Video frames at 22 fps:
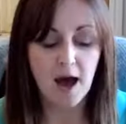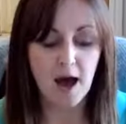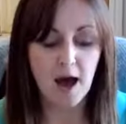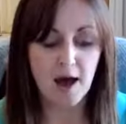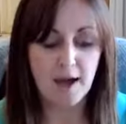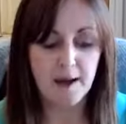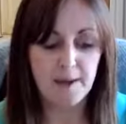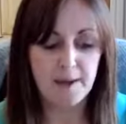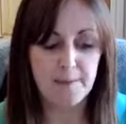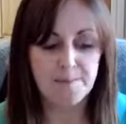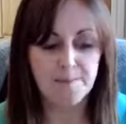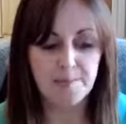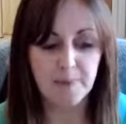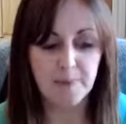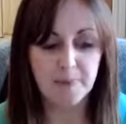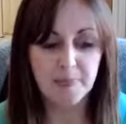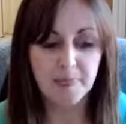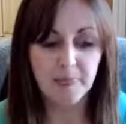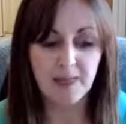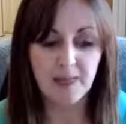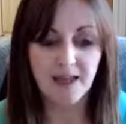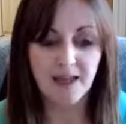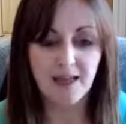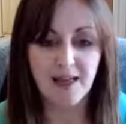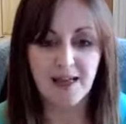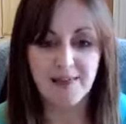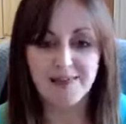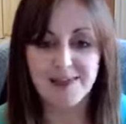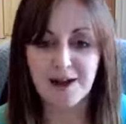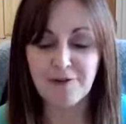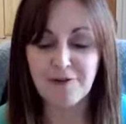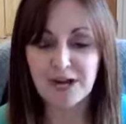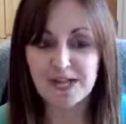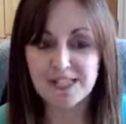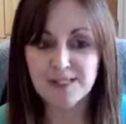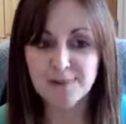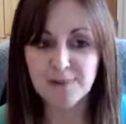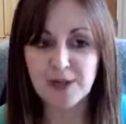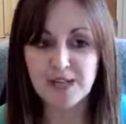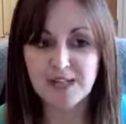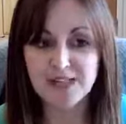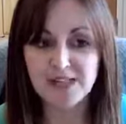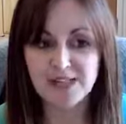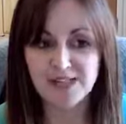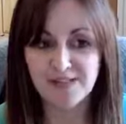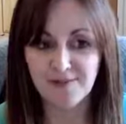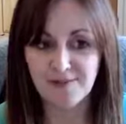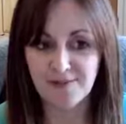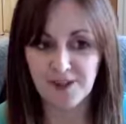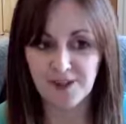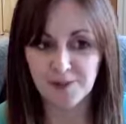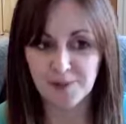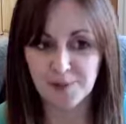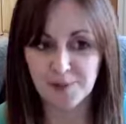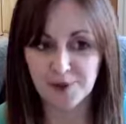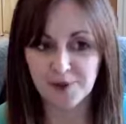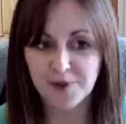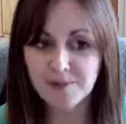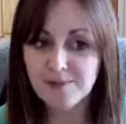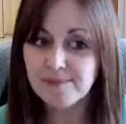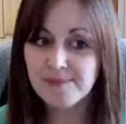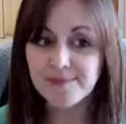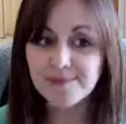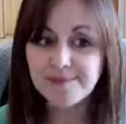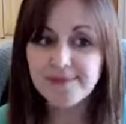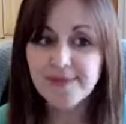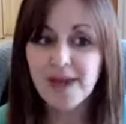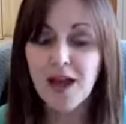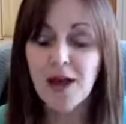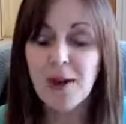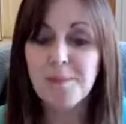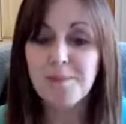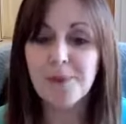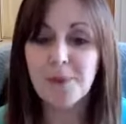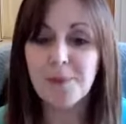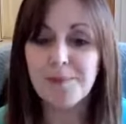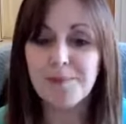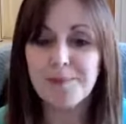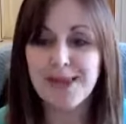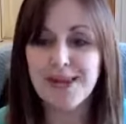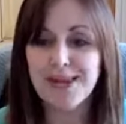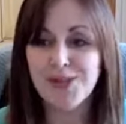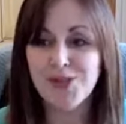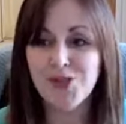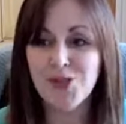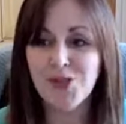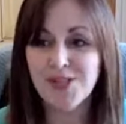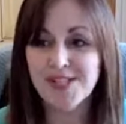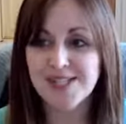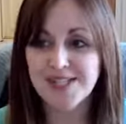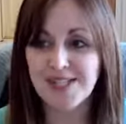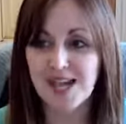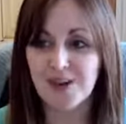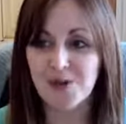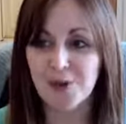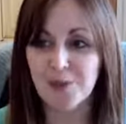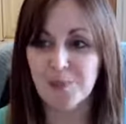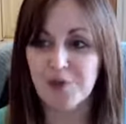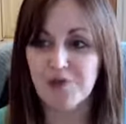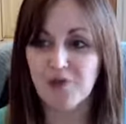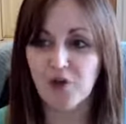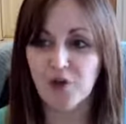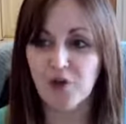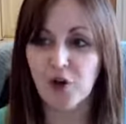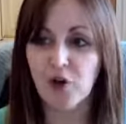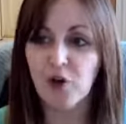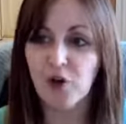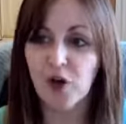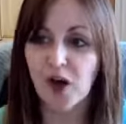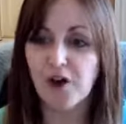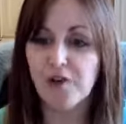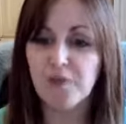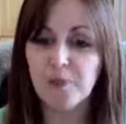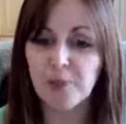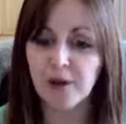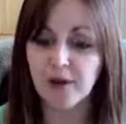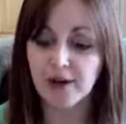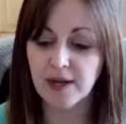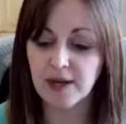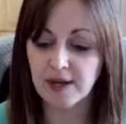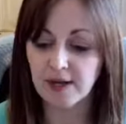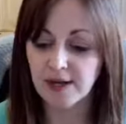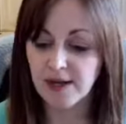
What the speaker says: There are spaces available, but make sure you sign up before the cut-off point